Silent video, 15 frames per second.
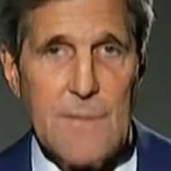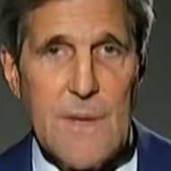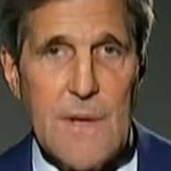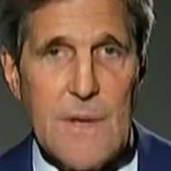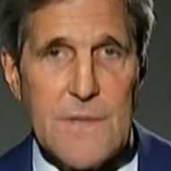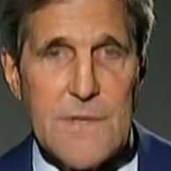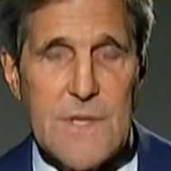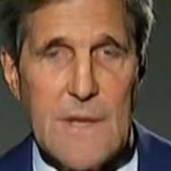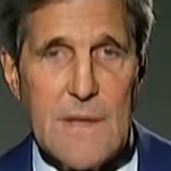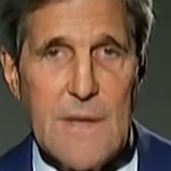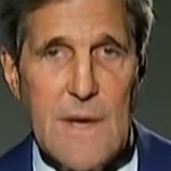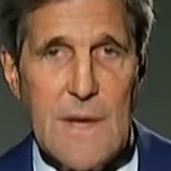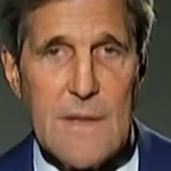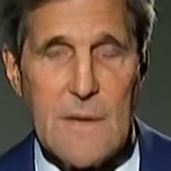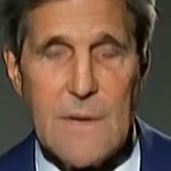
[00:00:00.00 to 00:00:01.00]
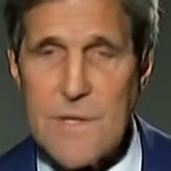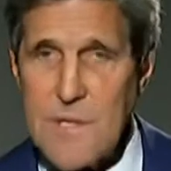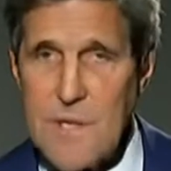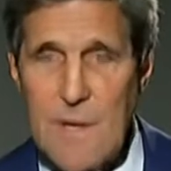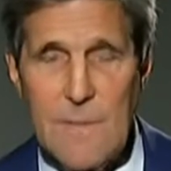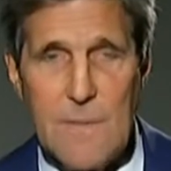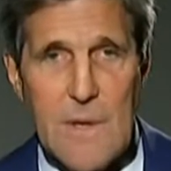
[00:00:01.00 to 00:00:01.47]
Kerry rejected
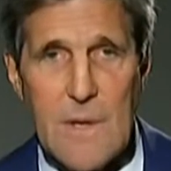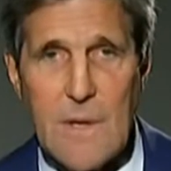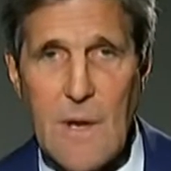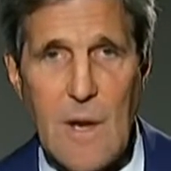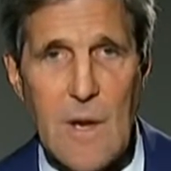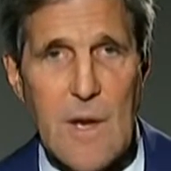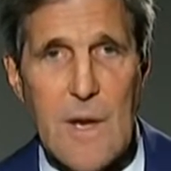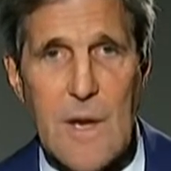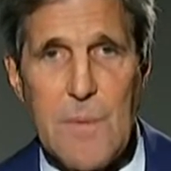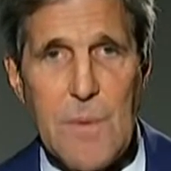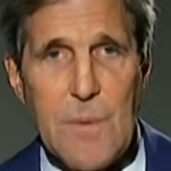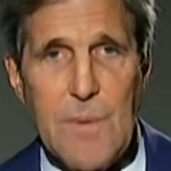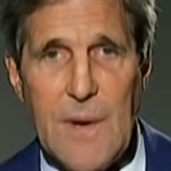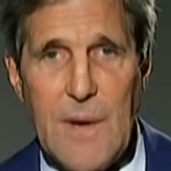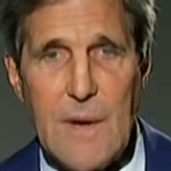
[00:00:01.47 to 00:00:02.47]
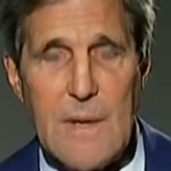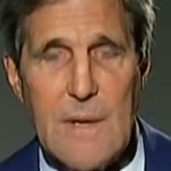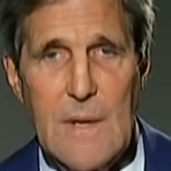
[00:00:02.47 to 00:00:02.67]
any possibility of coordinating